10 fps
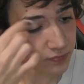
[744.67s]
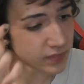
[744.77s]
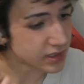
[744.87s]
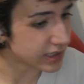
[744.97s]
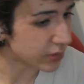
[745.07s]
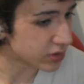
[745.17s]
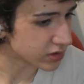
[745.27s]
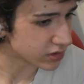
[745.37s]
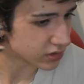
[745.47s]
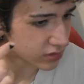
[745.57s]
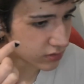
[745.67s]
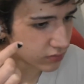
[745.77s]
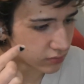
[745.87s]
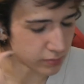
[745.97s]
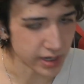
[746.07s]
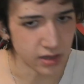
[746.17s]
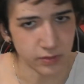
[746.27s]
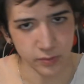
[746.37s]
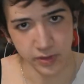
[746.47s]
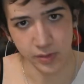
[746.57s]
distinguishes male
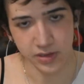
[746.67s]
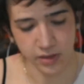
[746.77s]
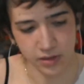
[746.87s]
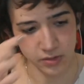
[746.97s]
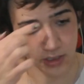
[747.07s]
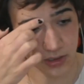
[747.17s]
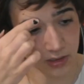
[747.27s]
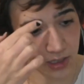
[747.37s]
from female skulls, right,